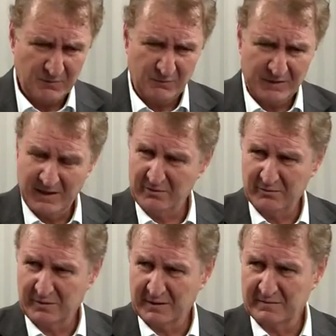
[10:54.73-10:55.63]
we
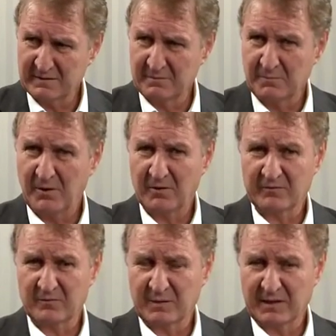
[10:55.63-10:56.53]
know that in the
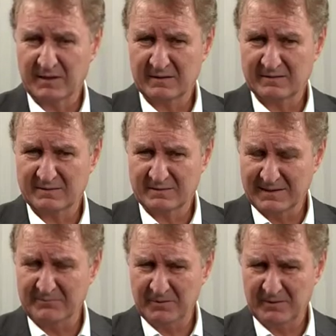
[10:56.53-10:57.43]
past we had a
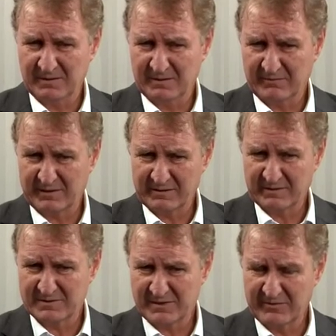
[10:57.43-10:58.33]
Deputy
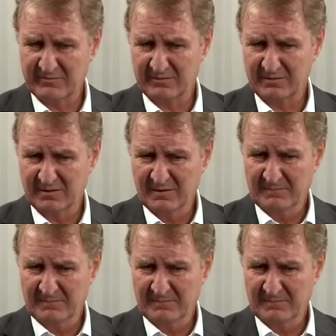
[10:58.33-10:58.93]
Director General